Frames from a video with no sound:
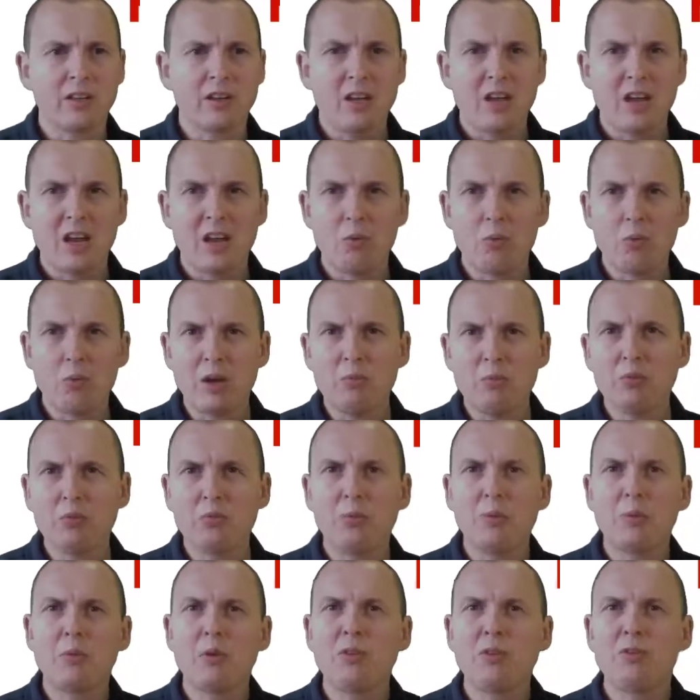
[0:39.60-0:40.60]
And why
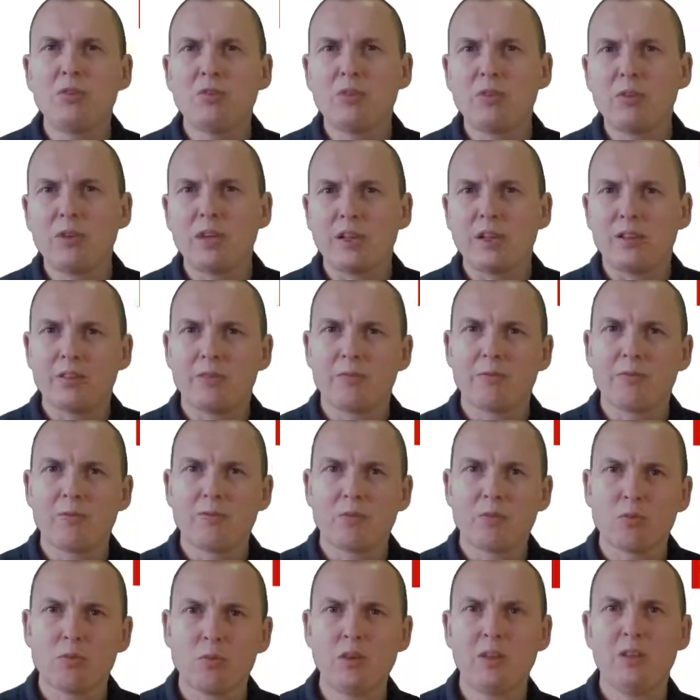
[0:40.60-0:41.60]
would we want to do that?
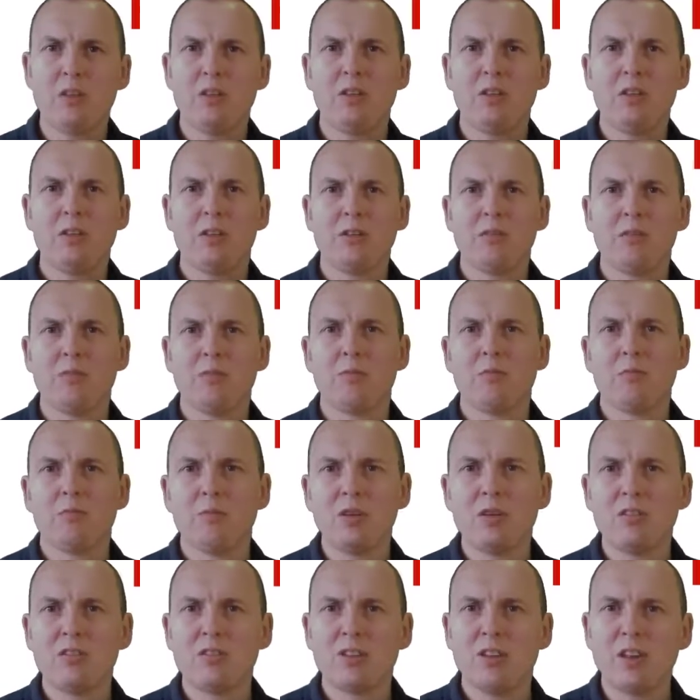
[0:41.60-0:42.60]
Well,
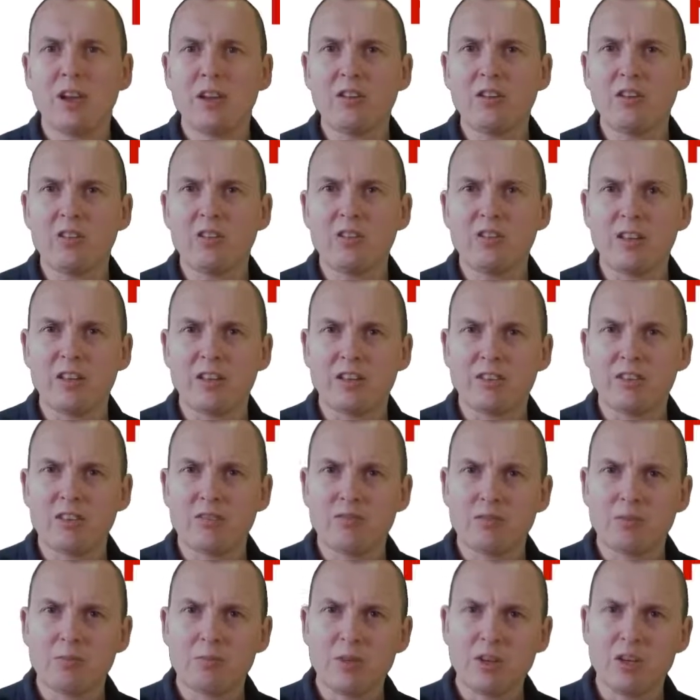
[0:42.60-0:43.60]
because light contains
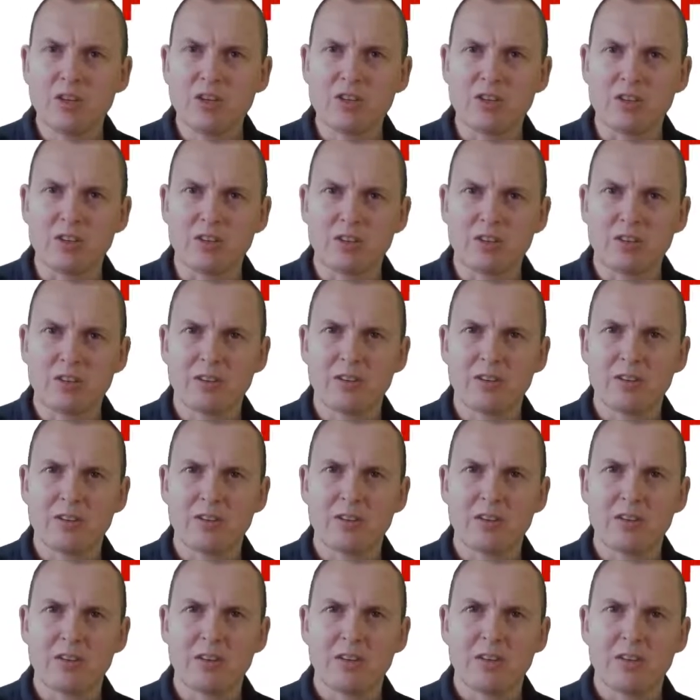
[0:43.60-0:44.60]
information.
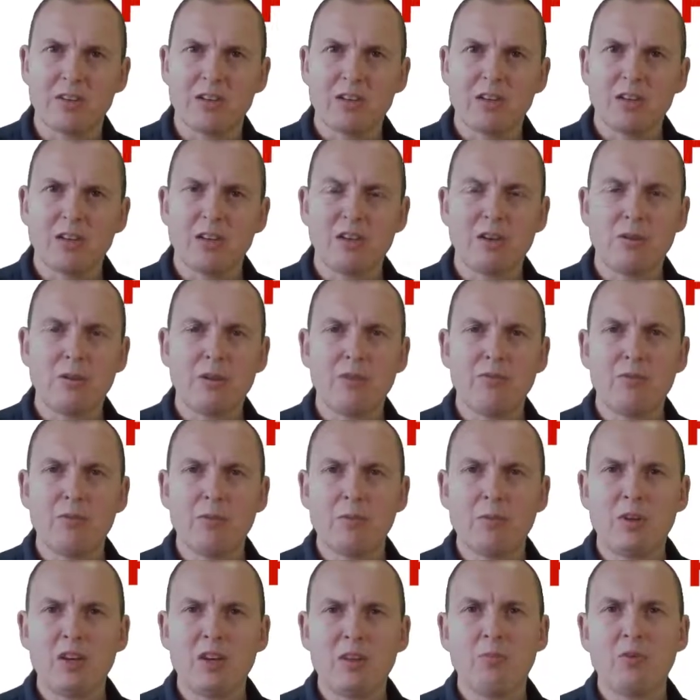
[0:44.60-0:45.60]
Now, if
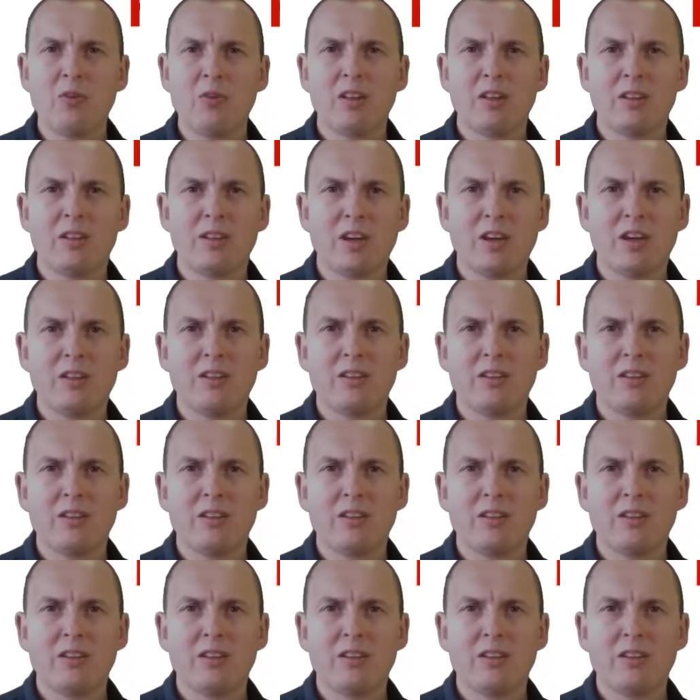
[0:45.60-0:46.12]
we manipulate light